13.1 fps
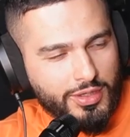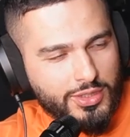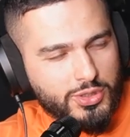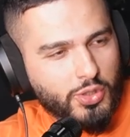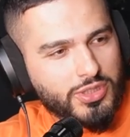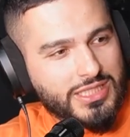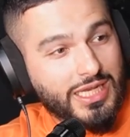
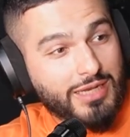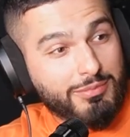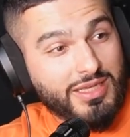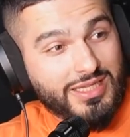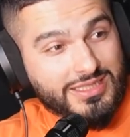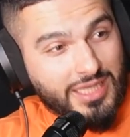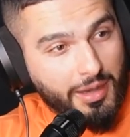So you're telling
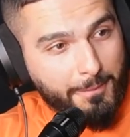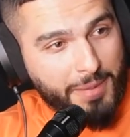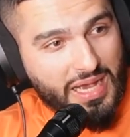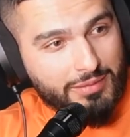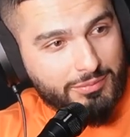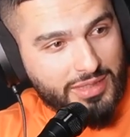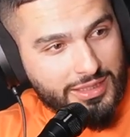me it's gonna
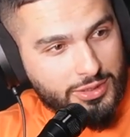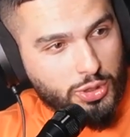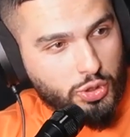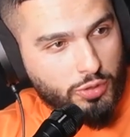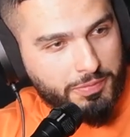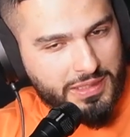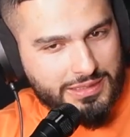bite me into
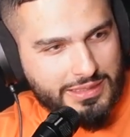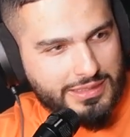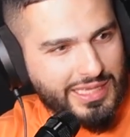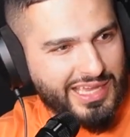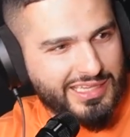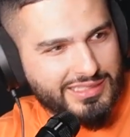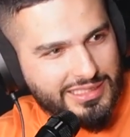2 pieces
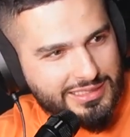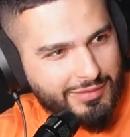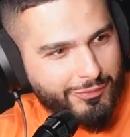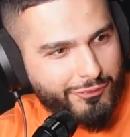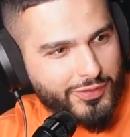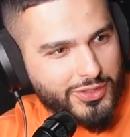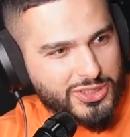and it doesn't
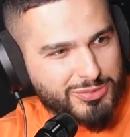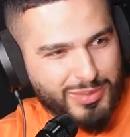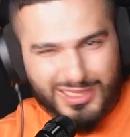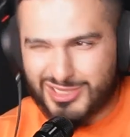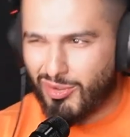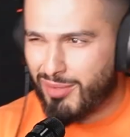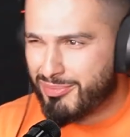even finish
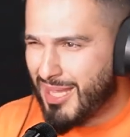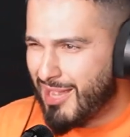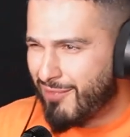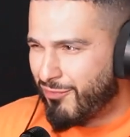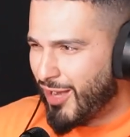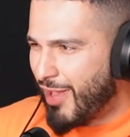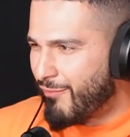me. So I'm there
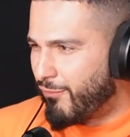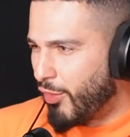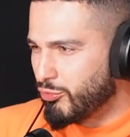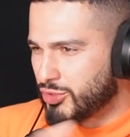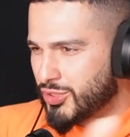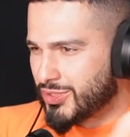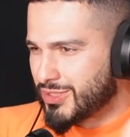for like
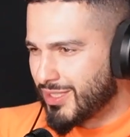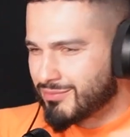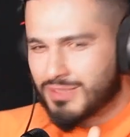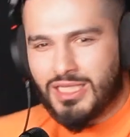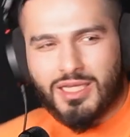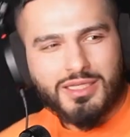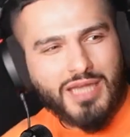vultures
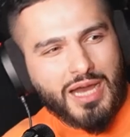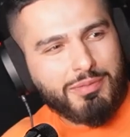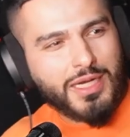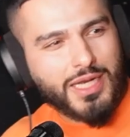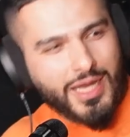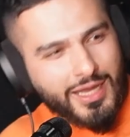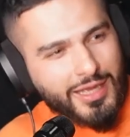to. Nah,
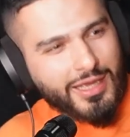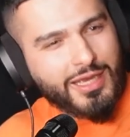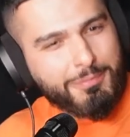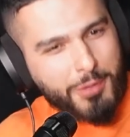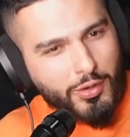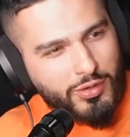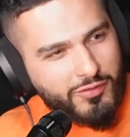brother,
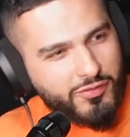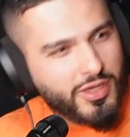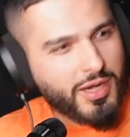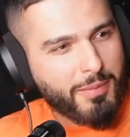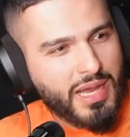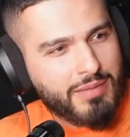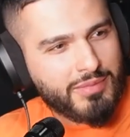hippo. If you're
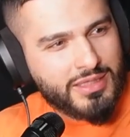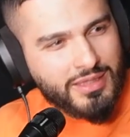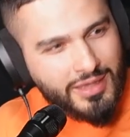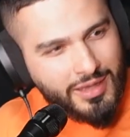gonna bite me,